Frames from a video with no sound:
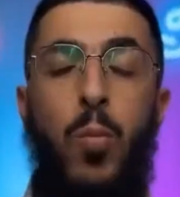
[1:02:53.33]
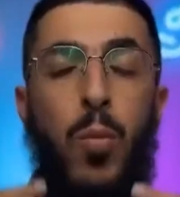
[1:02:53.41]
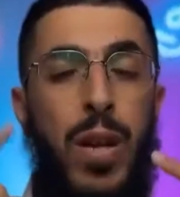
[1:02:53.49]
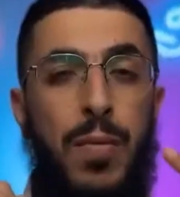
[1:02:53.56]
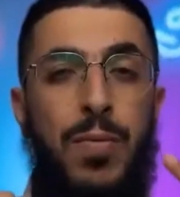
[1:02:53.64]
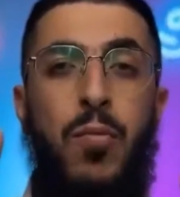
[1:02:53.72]

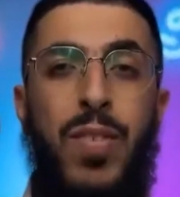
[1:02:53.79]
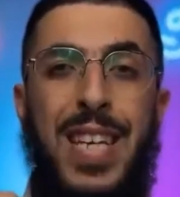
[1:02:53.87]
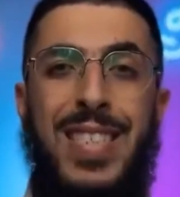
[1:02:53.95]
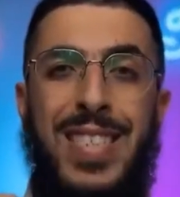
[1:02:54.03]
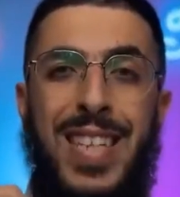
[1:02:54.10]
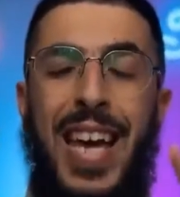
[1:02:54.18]
One of the
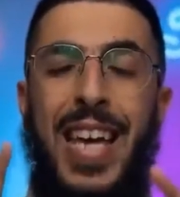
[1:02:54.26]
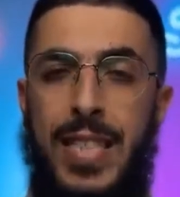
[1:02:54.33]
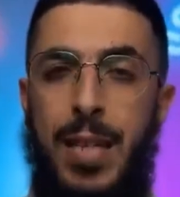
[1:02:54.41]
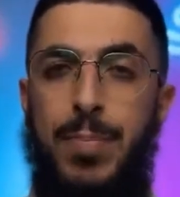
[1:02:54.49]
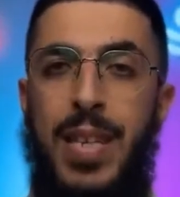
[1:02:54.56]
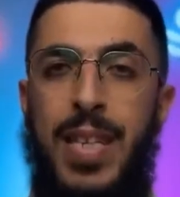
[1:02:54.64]
reasons I
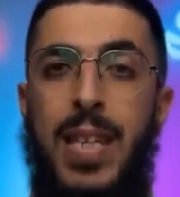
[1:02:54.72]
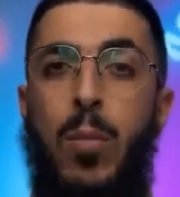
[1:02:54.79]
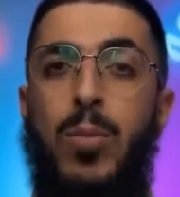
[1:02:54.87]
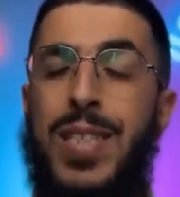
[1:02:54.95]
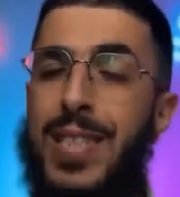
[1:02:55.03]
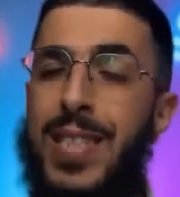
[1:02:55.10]
accepted
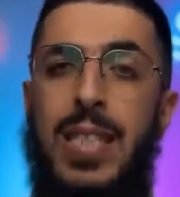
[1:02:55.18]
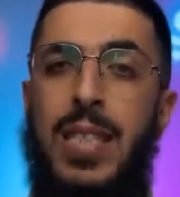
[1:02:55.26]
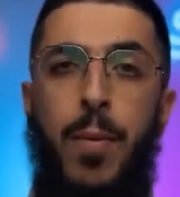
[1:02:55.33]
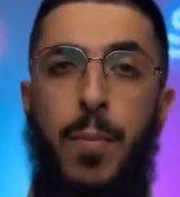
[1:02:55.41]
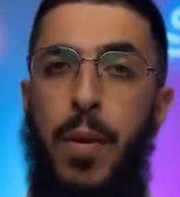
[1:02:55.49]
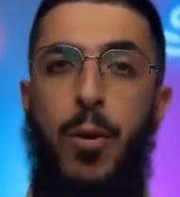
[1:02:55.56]
Islam was the
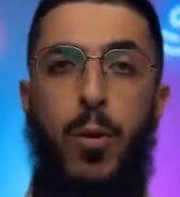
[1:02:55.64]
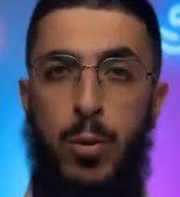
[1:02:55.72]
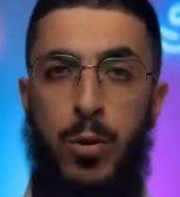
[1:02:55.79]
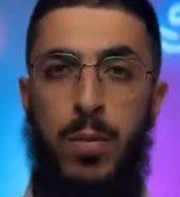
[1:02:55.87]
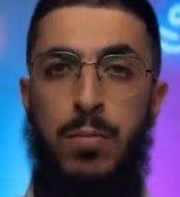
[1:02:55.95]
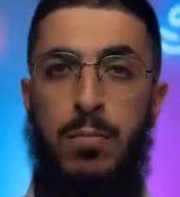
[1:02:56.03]
scientific
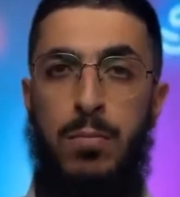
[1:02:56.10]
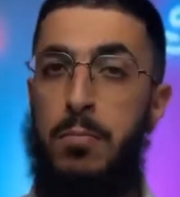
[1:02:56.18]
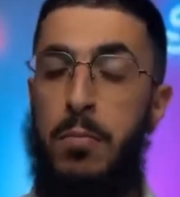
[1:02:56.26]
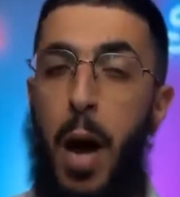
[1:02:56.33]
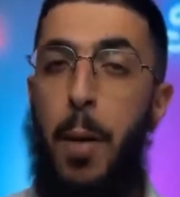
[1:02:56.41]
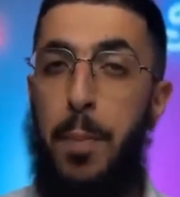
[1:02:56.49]
miracles.
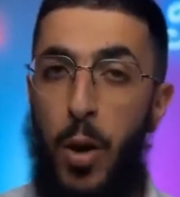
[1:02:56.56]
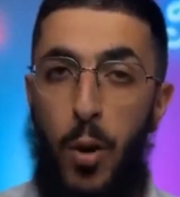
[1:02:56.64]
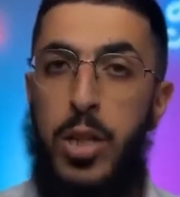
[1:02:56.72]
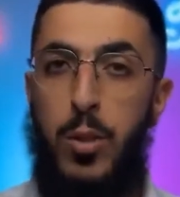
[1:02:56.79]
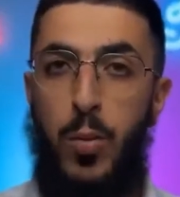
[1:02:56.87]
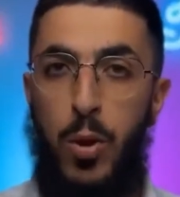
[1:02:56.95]
I'll be
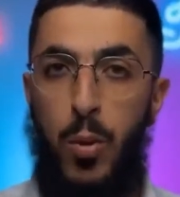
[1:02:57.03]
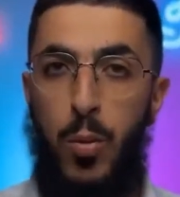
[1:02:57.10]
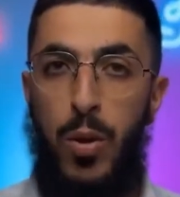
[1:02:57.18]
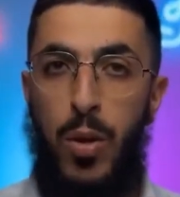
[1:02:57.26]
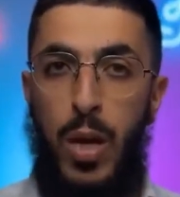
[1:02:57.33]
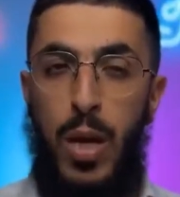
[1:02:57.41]
honest with you.
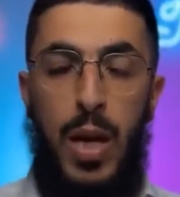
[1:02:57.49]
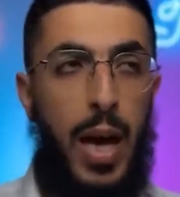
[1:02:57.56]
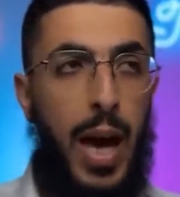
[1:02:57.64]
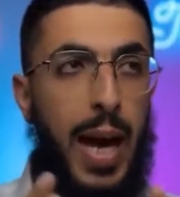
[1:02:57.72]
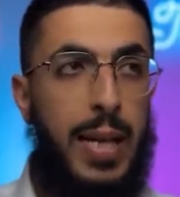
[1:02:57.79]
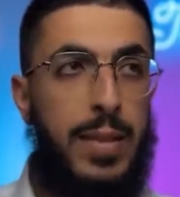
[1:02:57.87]

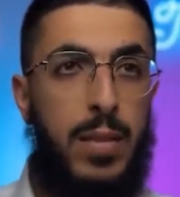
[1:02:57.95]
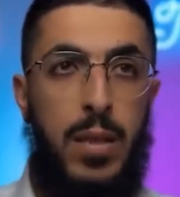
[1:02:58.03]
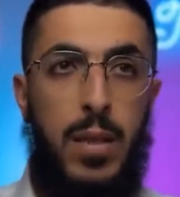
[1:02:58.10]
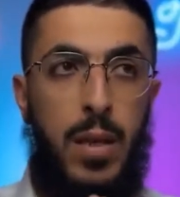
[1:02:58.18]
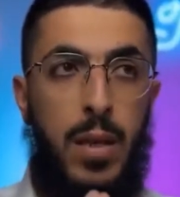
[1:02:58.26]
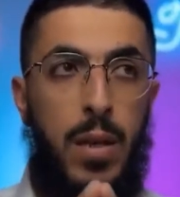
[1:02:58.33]
And
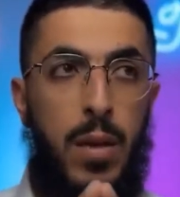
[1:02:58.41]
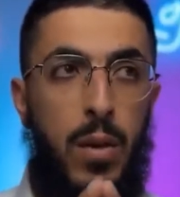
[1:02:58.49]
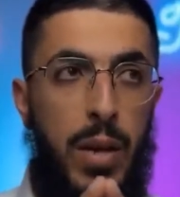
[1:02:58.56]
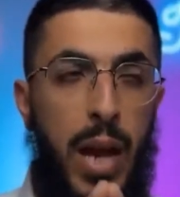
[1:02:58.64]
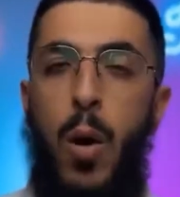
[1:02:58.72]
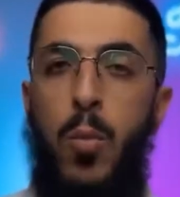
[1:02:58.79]

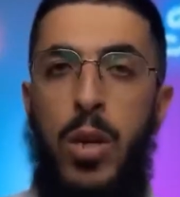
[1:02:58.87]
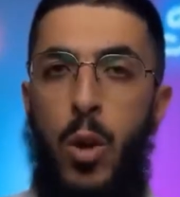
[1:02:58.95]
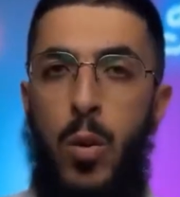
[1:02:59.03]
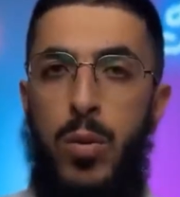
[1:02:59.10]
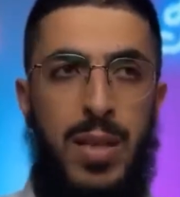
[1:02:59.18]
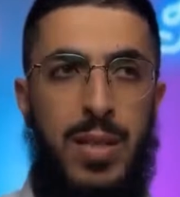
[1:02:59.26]
now we
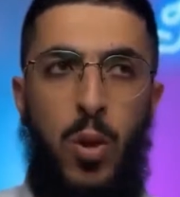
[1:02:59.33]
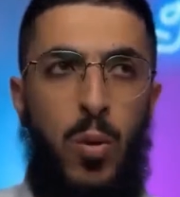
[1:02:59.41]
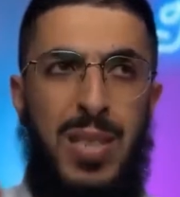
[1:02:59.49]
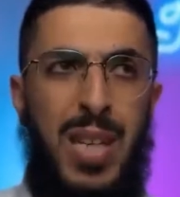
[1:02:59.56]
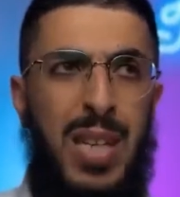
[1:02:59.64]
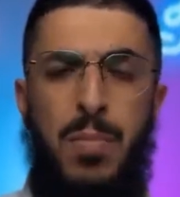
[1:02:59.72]
know that this
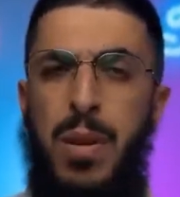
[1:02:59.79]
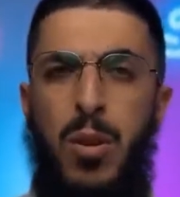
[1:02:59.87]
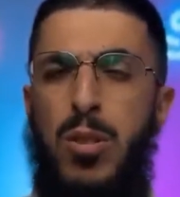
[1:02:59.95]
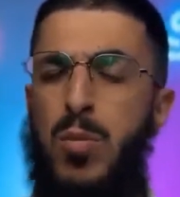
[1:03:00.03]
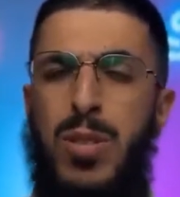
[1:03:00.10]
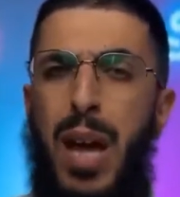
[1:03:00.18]
whole scientific
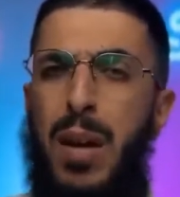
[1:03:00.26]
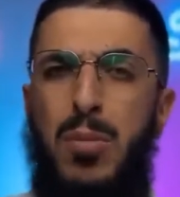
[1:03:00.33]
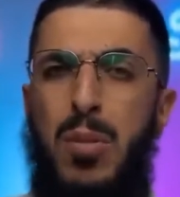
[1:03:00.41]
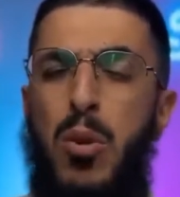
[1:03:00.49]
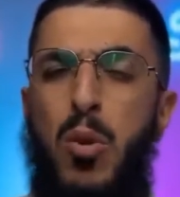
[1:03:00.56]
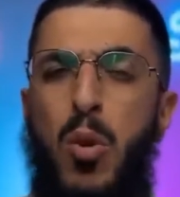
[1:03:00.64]
miracles was absolute